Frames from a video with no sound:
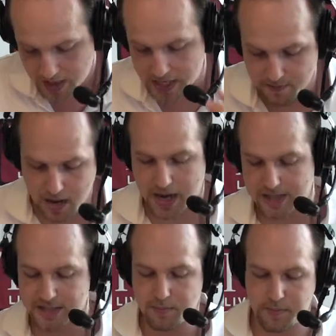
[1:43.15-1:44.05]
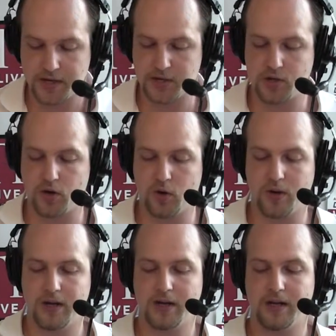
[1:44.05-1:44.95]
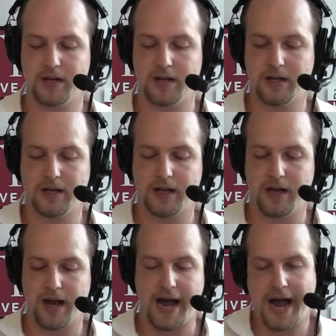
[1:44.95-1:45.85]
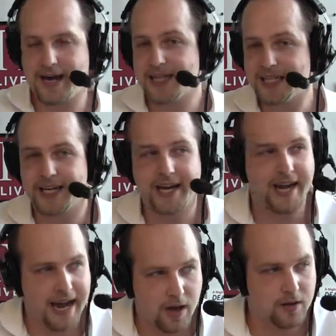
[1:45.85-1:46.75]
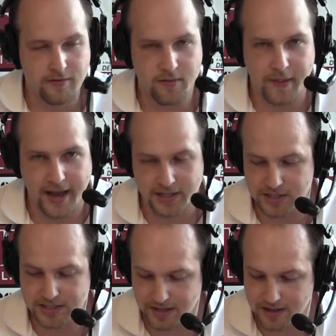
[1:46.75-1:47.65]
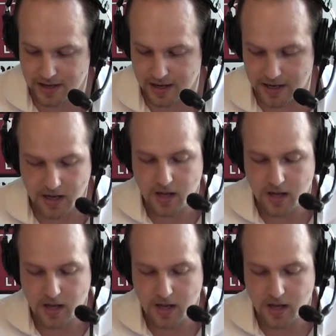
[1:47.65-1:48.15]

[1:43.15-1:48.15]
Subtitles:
He mocks that Big Show, had he stayed out of the match at Sunday,